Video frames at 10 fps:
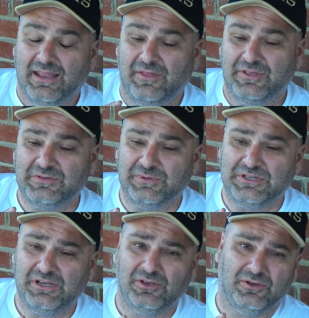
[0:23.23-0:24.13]
Now, this
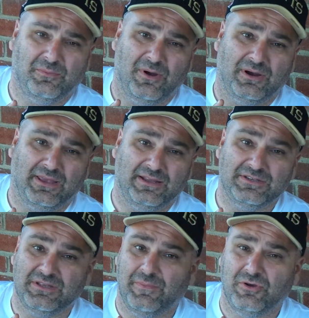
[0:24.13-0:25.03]
particular market
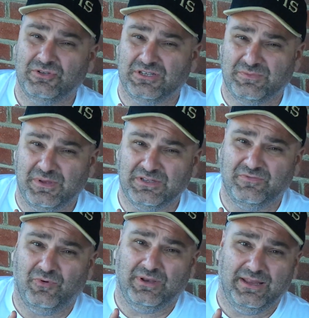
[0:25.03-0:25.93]
is the most
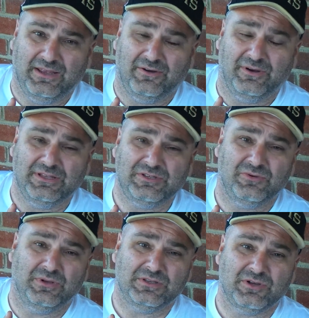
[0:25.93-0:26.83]
expensive one to enter
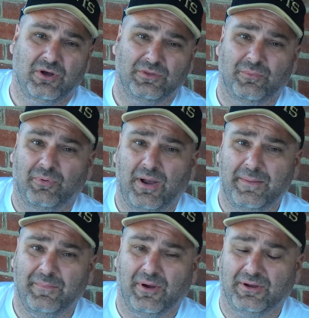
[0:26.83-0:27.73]
into, and it's called the
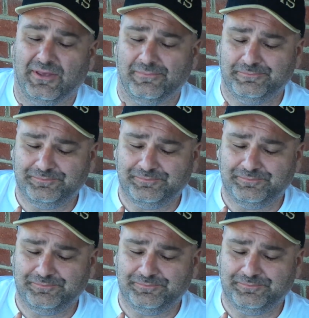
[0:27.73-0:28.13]
prime market.